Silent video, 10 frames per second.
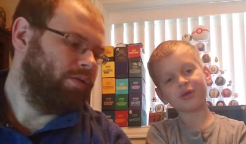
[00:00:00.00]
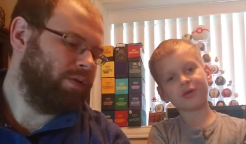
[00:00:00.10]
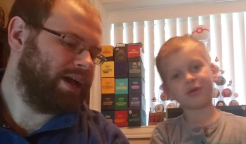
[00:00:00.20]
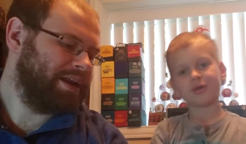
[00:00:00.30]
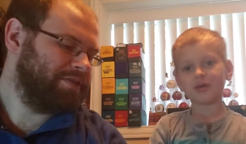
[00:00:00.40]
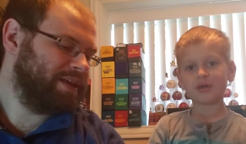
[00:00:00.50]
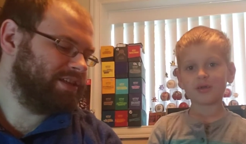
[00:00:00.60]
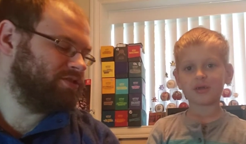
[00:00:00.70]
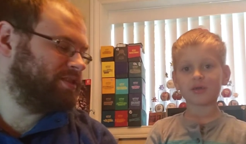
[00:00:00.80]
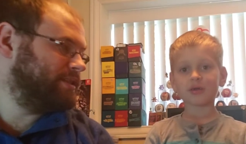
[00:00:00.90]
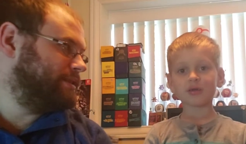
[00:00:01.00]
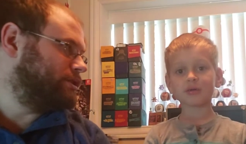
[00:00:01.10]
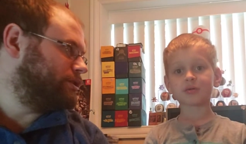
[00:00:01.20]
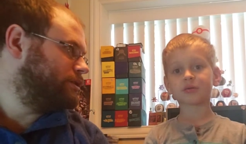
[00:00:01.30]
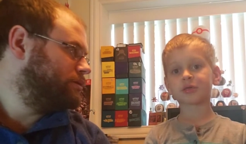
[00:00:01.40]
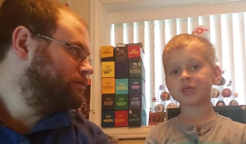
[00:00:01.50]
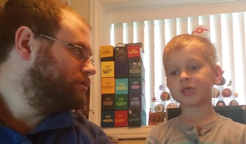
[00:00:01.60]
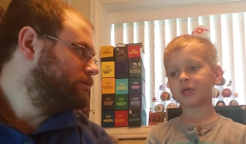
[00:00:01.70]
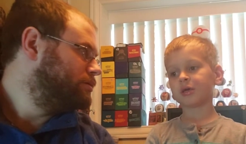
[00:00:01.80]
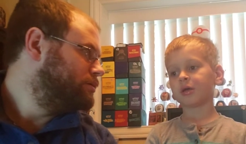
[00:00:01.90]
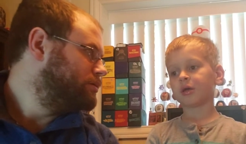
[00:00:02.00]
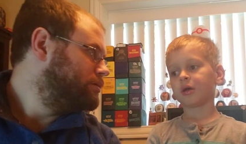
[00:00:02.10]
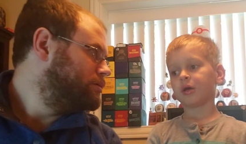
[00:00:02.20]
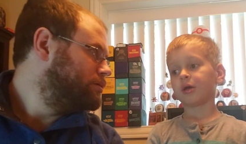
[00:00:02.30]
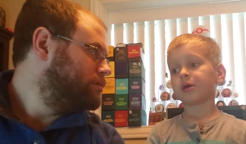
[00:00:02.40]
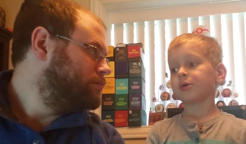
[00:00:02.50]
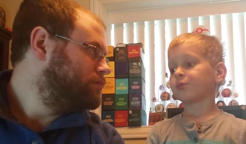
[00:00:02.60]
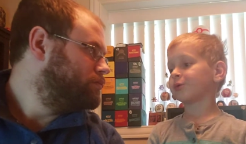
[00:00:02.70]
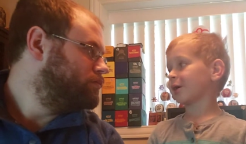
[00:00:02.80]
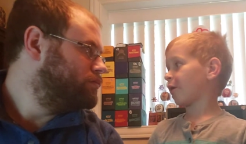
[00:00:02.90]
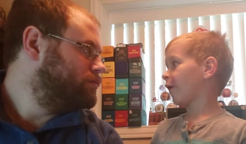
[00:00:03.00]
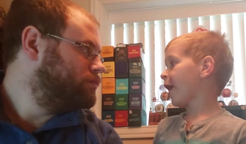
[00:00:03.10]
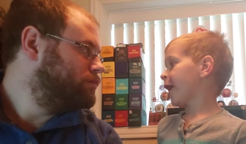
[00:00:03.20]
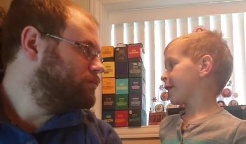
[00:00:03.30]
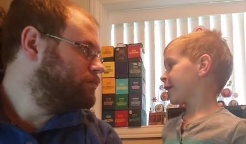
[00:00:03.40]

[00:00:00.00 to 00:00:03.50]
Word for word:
Speaker 1: What kind of things are cylinders?
Speaker 2: Well, I